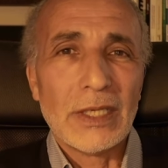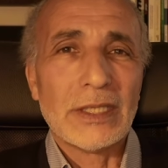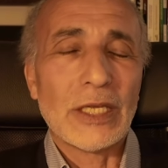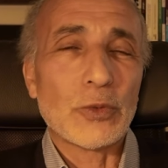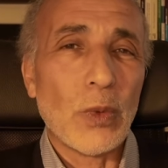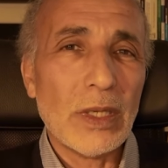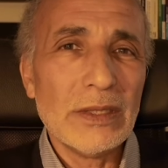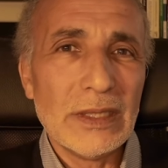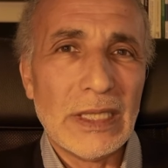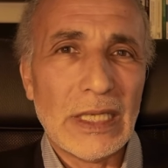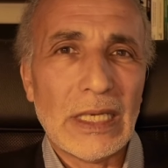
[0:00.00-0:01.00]
that
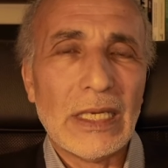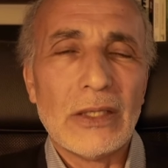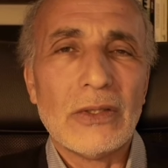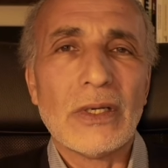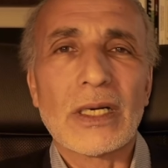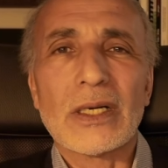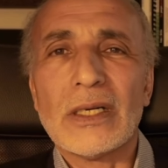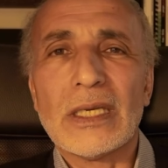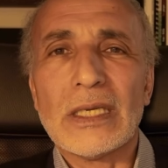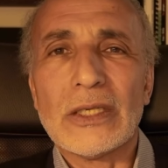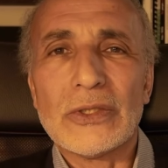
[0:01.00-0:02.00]
one day you are
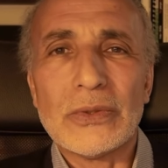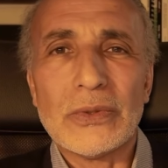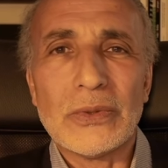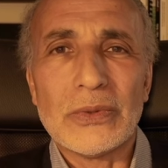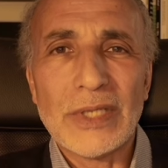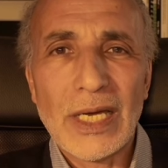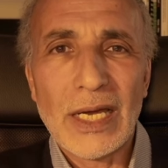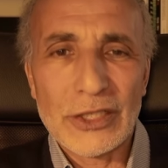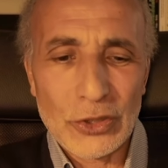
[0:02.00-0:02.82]
going to die.